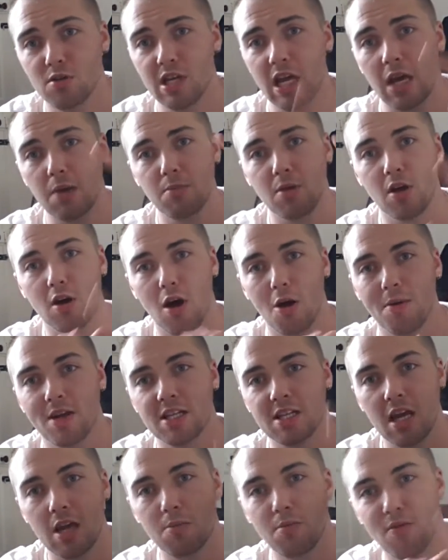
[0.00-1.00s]
keep the comments,
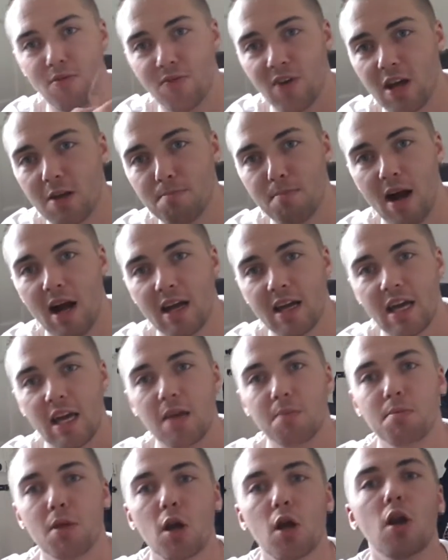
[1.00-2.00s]
keep the feedback,
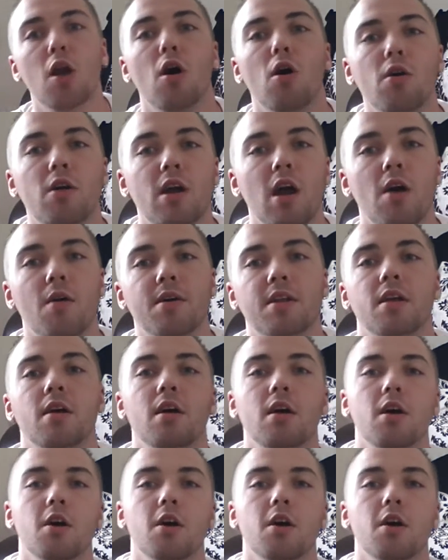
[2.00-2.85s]
keep the lot going.